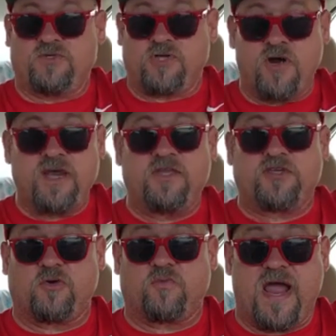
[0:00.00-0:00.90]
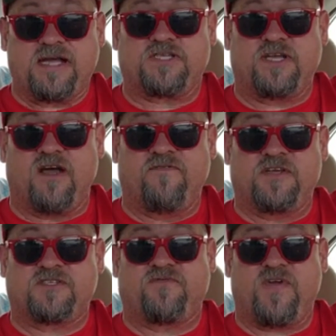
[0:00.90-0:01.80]
during the direction of
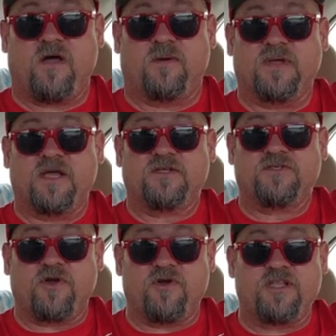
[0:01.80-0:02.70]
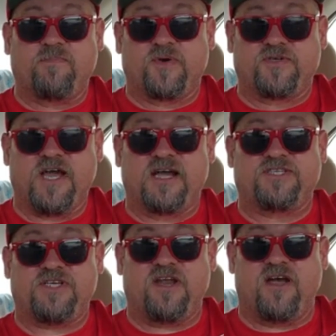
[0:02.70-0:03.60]
this film, during the
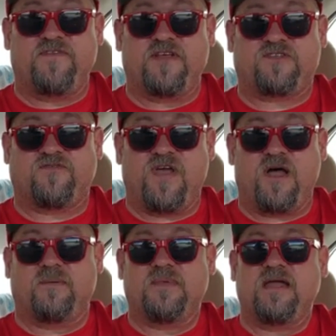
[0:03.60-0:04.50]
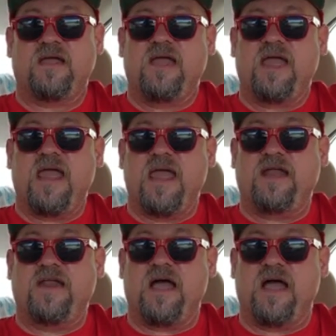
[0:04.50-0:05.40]
production of this film.
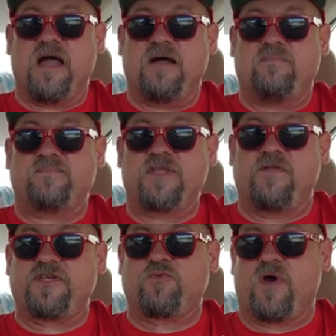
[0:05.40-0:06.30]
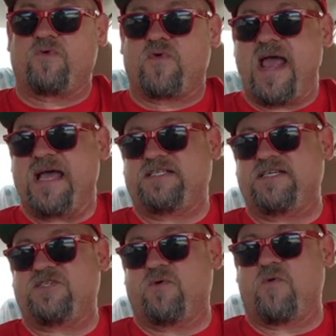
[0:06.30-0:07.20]
And, you know, this won
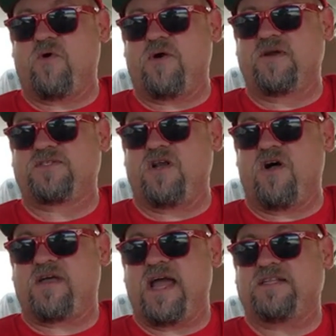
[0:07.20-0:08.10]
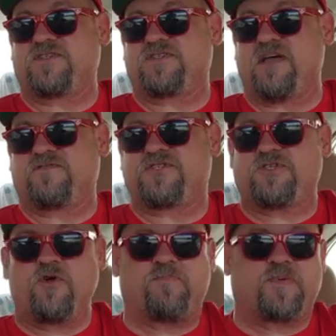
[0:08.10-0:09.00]
Razzies Awards and all kinds of stuff.
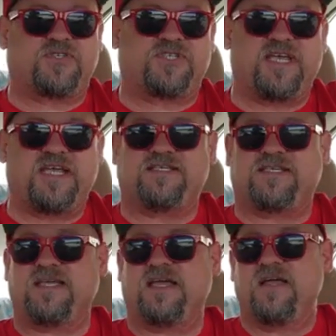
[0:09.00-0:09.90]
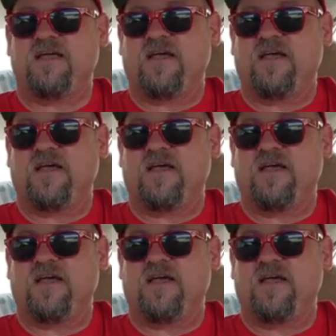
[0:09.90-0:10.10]
Super cheesy